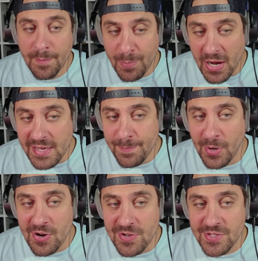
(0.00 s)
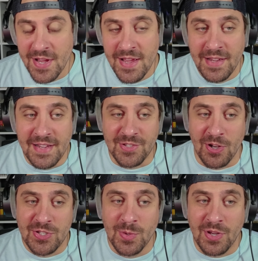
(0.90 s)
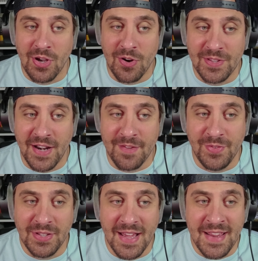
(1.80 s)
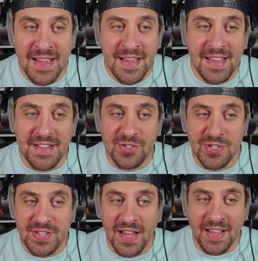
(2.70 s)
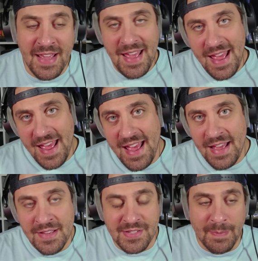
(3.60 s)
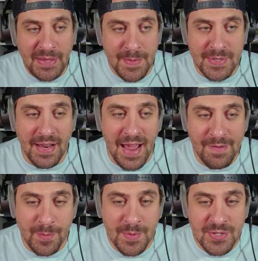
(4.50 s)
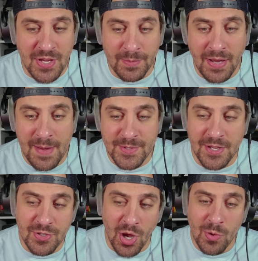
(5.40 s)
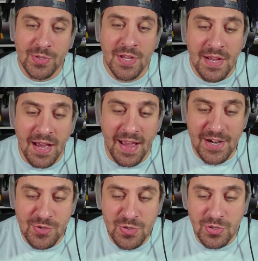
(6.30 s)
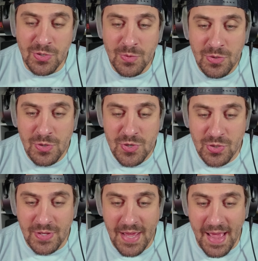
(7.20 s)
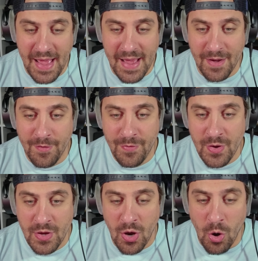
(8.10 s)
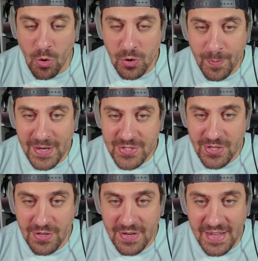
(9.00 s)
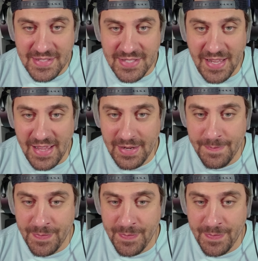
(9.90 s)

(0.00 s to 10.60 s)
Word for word: Bucky Barnes is also a card that I feel like is just kind of eh. Sometimes I have them, sometimes I don't. I actually do usually have Hulkbuster instead.